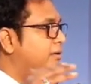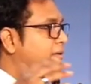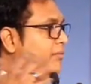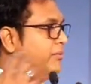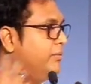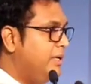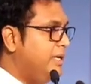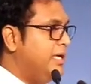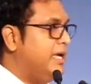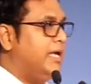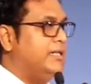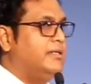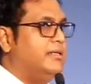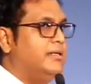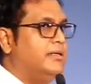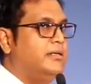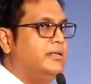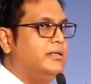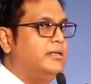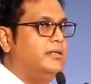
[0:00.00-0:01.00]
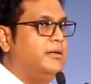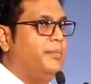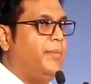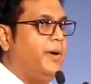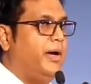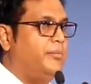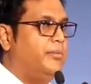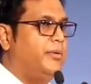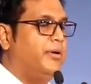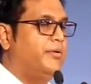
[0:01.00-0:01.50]
We at the
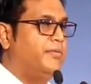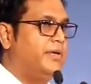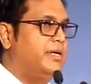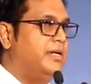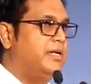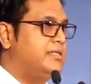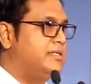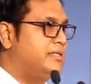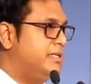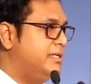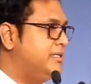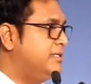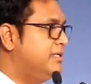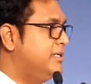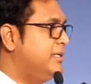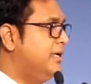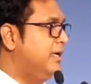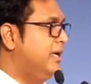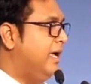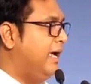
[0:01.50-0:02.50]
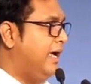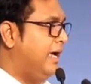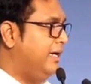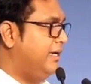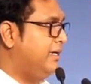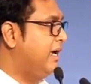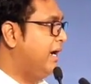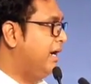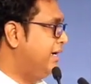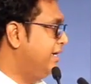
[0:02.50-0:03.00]
Department of Industries,
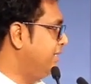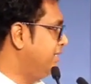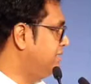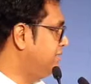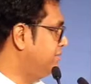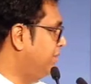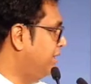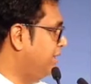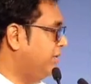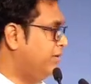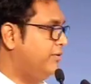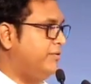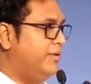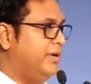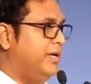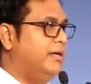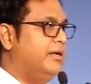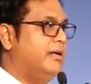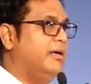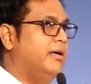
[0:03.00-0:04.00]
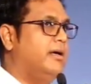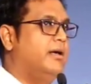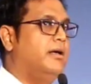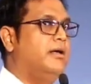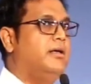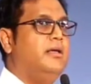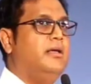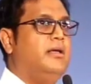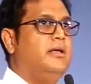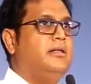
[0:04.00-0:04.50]
at Guidance, my good friend, uh,
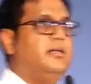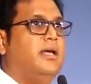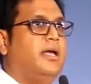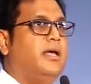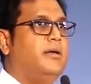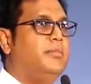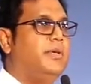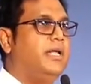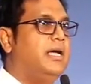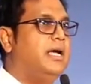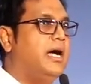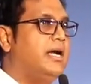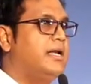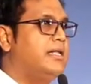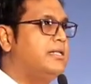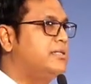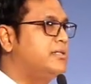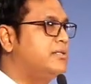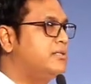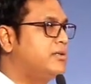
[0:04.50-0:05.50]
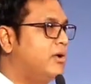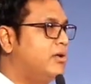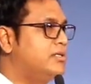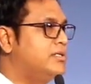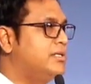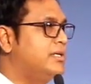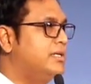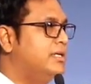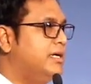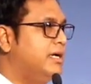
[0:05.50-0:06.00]
the MD Guidance is
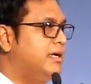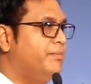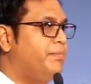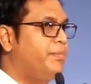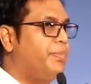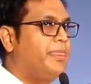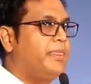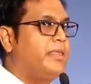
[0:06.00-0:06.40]
also here.